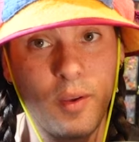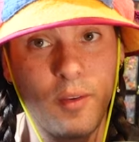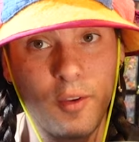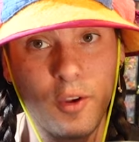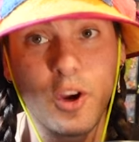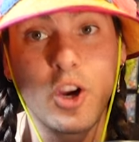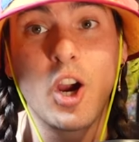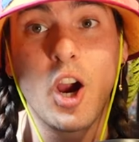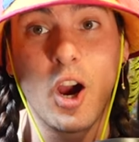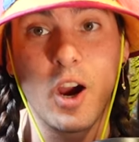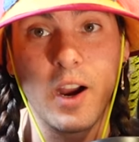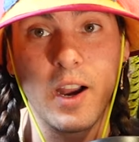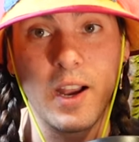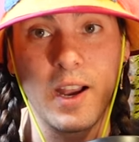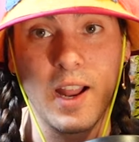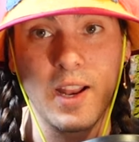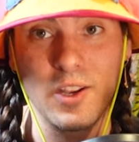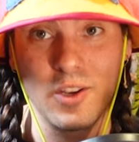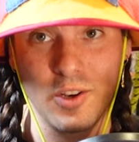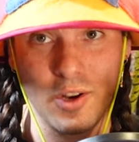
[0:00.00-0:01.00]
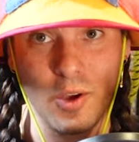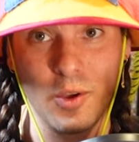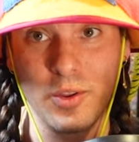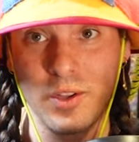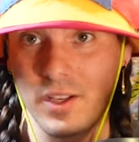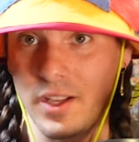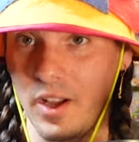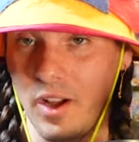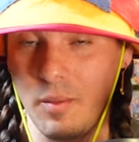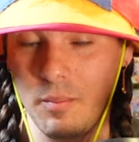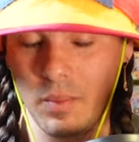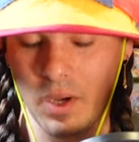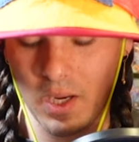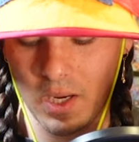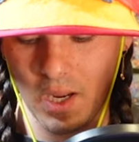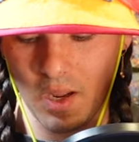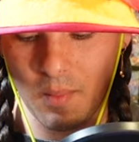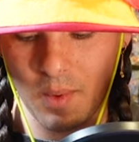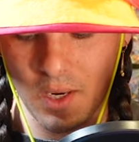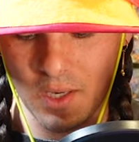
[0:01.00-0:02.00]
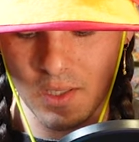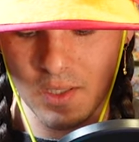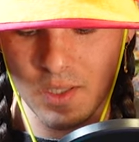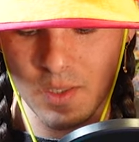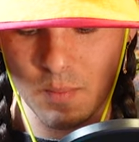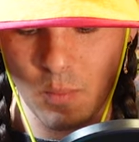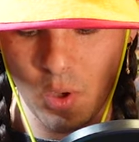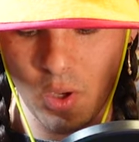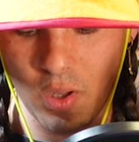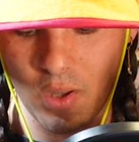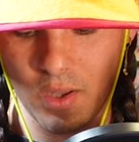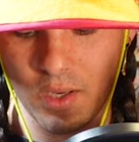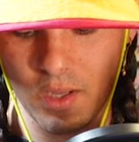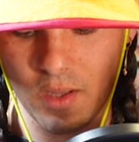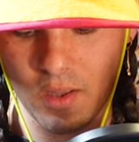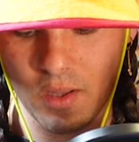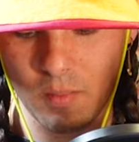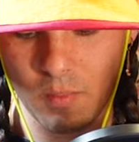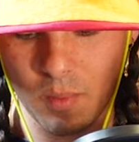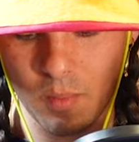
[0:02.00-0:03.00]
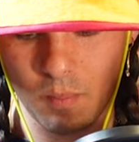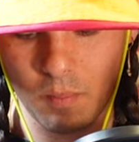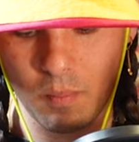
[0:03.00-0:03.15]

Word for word: if you're current and you know the deal on Buggy, I'm not gonna spoil anything, but